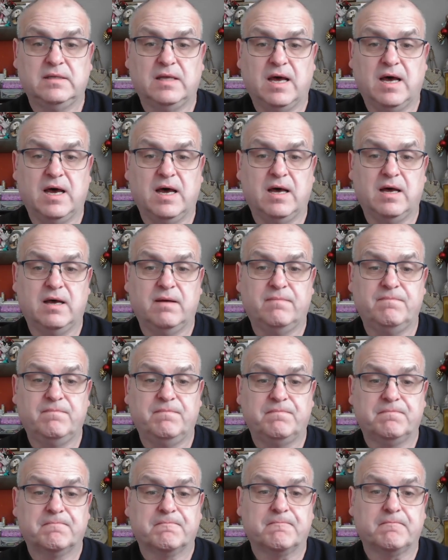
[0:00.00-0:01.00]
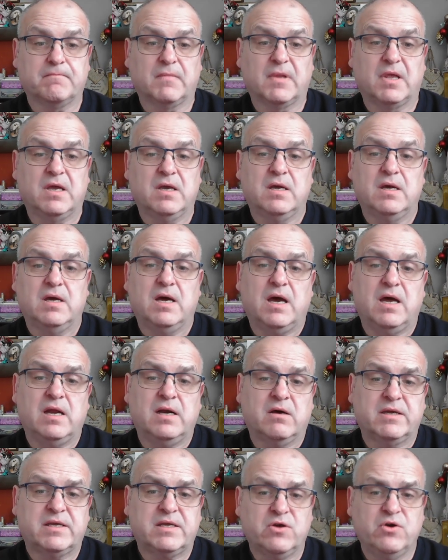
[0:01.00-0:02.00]
And
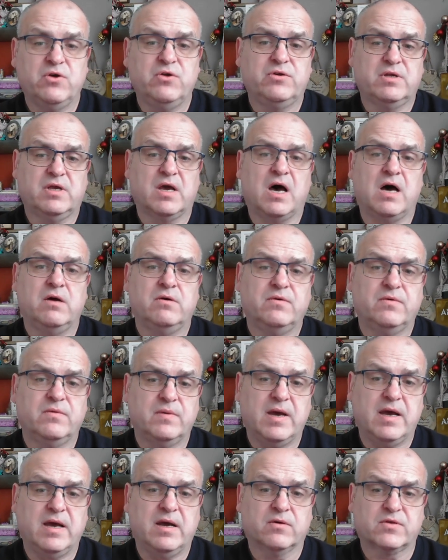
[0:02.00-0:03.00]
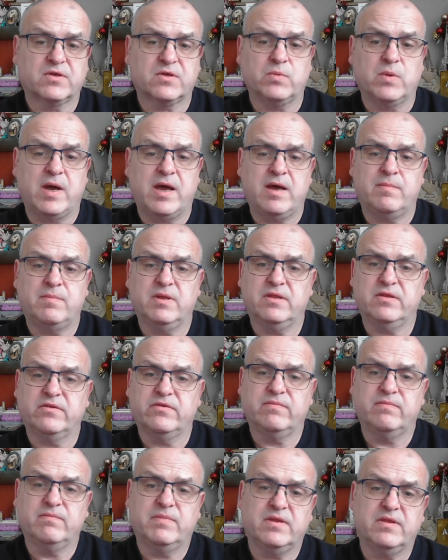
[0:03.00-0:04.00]
I could go elsewhere, but
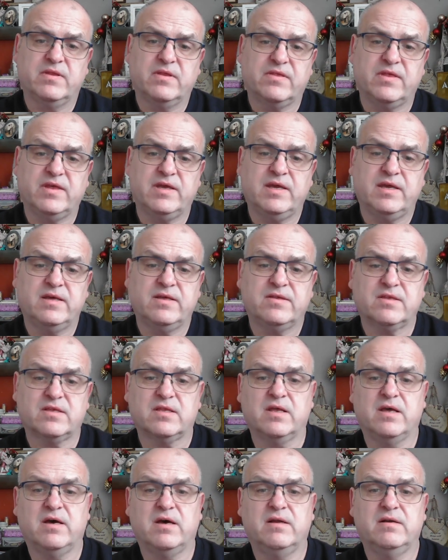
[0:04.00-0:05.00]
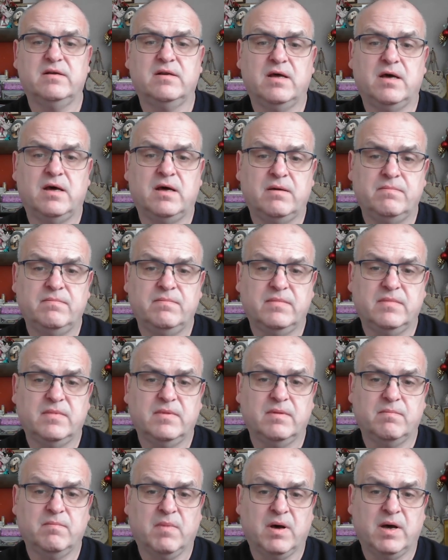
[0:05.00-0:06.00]
the thing is that
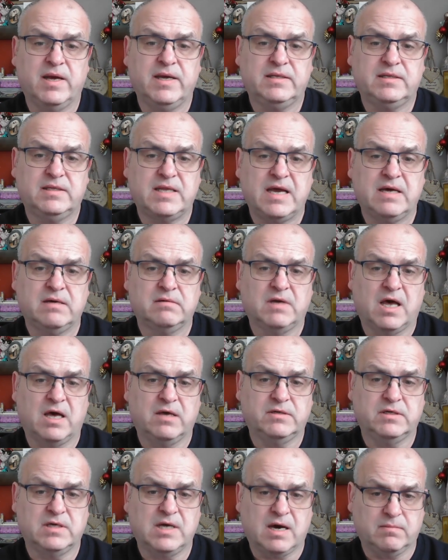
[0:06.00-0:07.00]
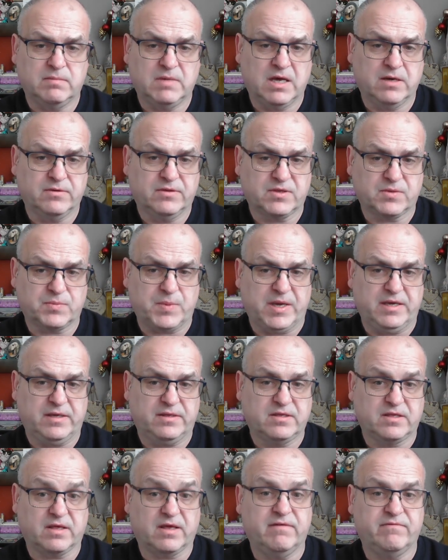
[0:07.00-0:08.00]
my download and upload
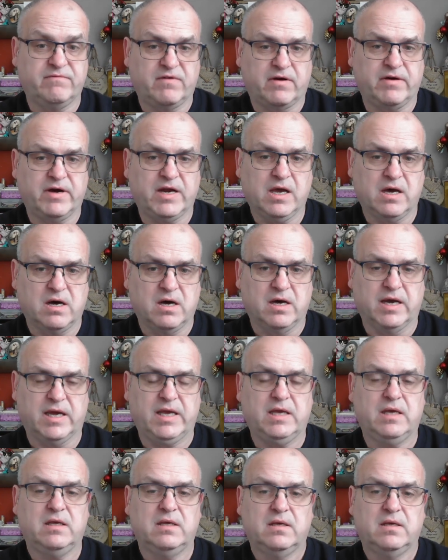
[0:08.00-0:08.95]
speeds are very high.